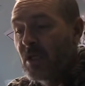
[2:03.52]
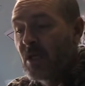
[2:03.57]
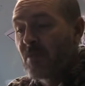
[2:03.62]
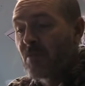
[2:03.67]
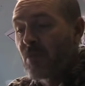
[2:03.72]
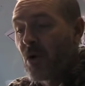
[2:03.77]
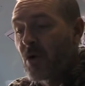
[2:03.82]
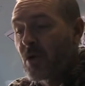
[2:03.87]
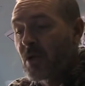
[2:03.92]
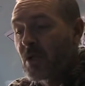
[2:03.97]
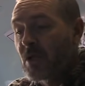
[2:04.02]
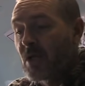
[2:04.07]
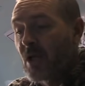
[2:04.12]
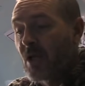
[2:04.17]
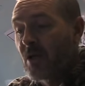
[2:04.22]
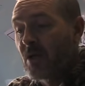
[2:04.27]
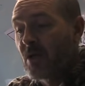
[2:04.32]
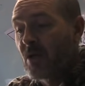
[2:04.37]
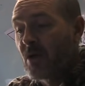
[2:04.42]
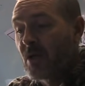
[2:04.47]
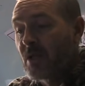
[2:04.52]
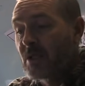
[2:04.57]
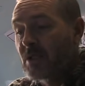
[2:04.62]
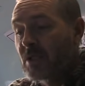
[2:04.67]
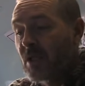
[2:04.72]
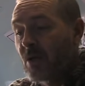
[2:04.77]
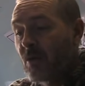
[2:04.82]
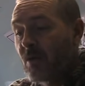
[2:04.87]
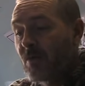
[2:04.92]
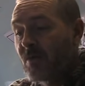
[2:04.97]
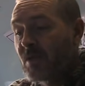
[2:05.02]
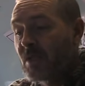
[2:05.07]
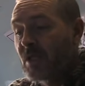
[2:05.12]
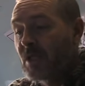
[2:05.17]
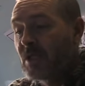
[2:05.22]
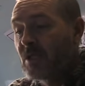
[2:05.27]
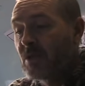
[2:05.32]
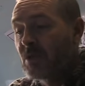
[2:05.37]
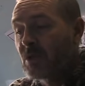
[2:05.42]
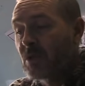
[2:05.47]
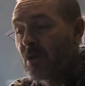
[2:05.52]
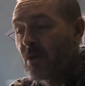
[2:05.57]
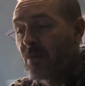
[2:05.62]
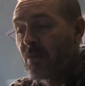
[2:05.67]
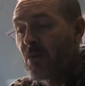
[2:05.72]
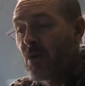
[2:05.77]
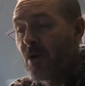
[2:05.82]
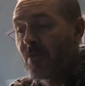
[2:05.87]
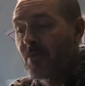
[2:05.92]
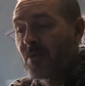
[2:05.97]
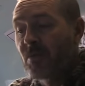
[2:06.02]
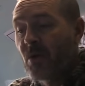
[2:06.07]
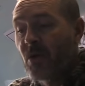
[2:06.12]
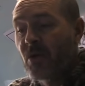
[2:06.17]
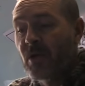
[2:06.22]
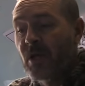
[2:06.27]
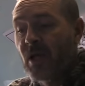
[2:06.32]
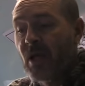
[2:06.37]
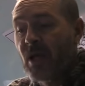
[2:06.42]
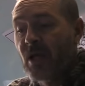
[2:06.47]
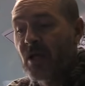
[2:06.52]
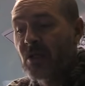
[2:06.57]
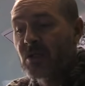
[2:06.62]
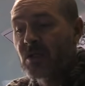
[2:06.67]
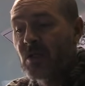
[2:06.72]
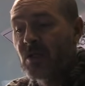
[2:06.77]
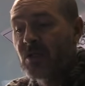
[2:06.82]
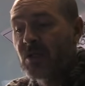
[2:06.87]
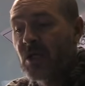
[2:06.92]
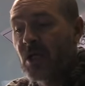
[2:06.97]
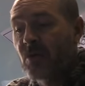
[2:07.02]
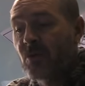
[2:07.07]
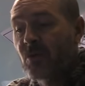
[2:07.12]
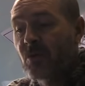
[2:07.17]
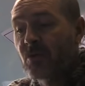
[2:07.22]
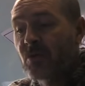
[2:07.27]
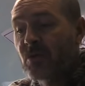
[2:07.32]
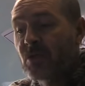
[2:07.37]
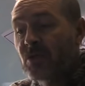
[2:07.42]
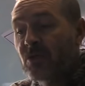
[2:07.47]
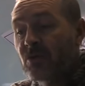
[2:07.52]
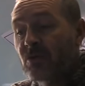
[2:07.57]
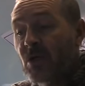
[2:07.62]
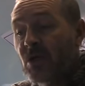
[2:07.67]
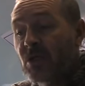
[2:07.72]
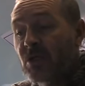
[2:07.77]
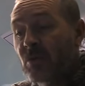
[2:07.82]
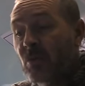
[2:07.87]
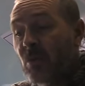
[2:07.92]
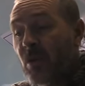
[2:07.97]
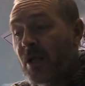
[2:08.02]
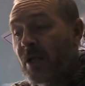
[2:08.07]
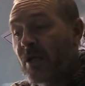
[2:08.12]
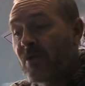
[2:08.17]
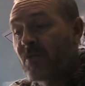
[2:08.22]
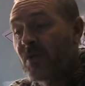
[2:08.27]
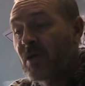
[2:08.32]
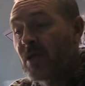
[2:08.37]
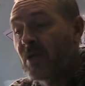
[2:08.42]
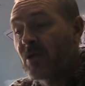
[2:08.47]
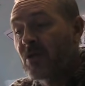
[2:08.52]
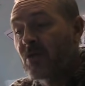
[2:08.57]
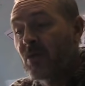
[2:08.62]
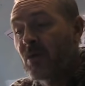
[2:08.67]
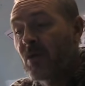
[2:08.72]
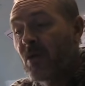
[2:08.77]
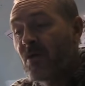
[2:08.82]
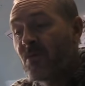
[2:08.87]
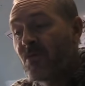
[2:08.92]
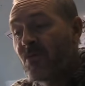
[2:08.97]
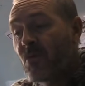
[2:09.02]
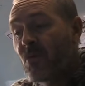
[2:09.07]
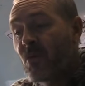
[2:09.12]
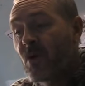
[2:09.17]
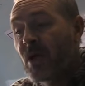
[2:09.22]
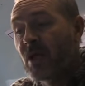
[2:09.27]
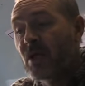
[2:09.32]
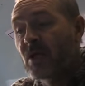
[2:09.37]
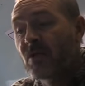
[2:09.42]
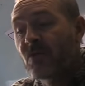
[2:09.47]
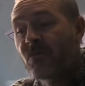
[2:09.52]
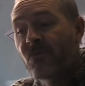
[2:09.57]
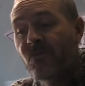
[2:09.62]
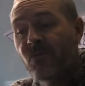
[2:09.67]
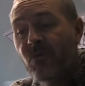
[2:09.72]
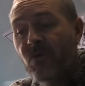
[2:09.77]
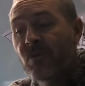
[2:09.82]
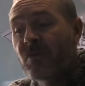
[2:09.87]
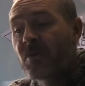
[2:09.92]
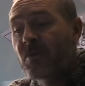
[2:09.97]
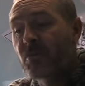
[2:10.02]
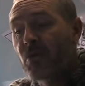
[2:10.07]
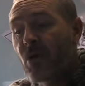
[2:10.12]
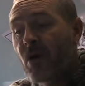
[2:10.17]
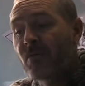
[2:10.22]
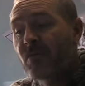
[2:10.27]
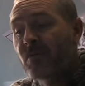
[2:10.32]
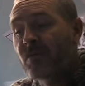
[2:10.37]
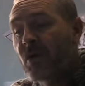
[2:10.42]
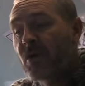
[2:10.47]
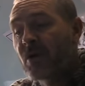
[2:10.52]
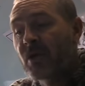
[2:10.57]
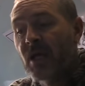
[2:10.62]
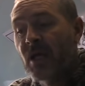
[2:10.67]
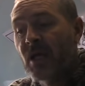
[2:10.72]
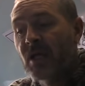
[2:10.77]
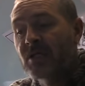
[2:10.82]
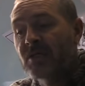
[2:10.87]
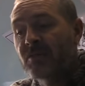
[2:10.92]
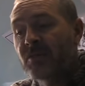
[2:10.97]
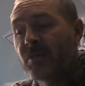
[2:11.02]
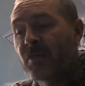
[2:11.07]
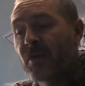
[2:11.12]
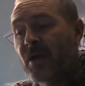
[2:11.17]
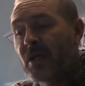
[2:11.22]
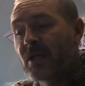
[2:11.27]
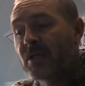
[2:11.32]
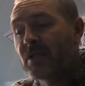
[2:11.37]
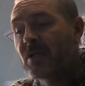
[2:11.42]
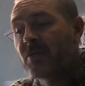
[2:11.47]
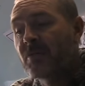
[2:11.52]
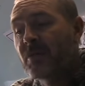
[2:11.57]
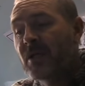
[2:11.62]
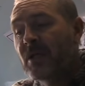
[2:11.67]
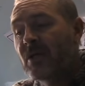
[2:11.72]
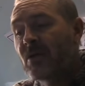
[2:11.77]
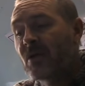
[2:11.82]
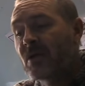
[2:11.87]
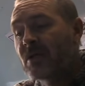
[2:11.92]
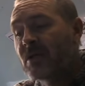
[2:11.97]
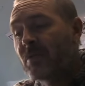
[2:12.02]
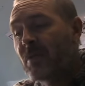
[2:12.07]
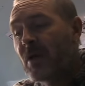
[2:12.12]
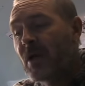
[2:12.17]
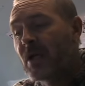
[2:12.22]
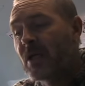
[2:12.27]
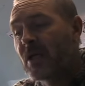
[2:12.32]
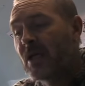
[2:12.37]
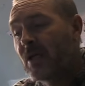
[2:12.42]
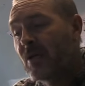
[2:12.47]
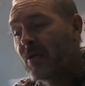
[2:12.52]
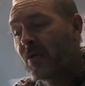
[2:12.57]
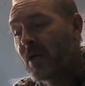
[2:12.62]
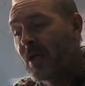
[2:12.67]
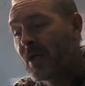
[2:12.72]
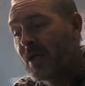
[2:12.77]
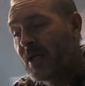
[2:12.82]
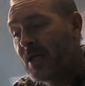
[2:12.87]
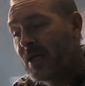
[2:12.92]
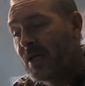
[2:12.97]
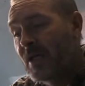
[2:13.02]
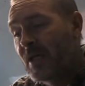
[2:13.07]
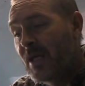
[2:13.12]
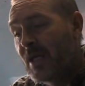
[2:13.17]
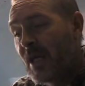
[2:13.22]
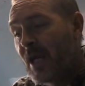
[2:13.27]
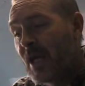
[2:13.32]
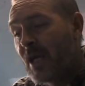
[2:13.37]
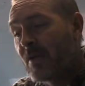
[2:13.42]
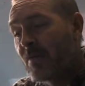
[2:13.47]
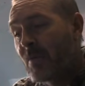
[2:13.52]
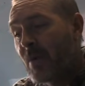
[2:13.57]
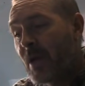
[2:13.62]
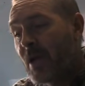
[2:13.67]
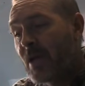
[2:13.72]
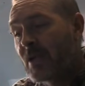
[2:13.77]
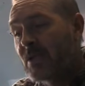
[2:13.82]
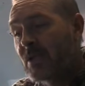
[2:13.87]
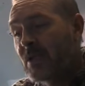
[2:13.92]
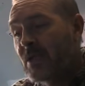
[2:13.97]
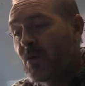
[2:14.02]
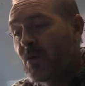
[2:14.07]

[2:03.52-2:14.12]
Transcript: broken yellow lines, however they do show a private motor car associated with the registration plate FAN394 and confirm the private motor car to be parked in a P90 parking area and parked in